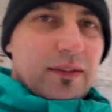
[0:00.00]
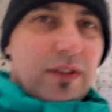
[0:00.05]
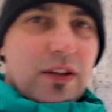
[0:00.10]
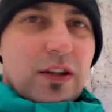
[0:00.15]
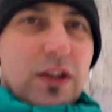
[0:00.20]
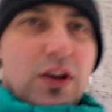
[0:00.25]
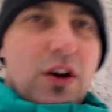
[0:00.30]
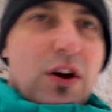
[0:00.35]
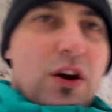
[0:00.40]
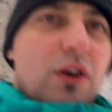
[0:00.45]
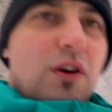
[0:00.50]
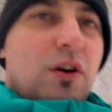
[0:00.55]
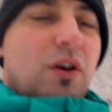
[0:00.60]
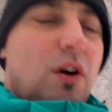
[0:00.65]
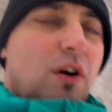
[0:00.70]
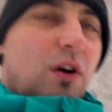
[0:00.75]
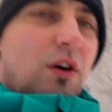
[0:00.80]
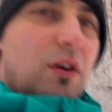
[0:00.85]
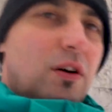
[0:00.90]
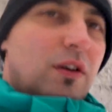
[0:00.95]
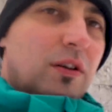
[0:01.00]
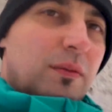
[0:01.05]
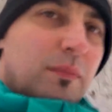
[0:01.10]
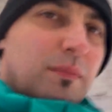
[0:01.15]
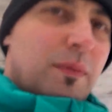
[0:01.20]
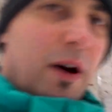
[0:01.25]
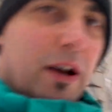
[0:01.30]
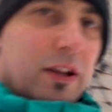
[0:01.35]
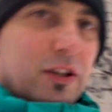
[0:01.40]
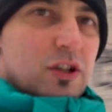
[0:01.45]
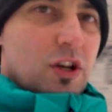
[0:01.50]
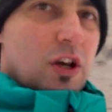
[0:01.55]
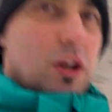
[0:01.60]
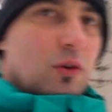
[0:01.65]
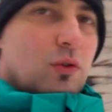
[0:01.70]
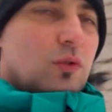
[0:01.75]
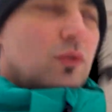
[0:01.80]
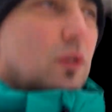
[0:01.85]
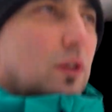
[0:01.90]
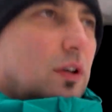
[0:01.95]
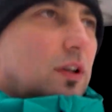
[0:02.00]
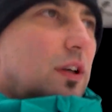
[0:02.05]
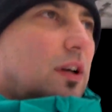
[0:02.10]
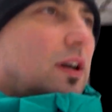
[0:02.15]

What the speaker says: video on my channel.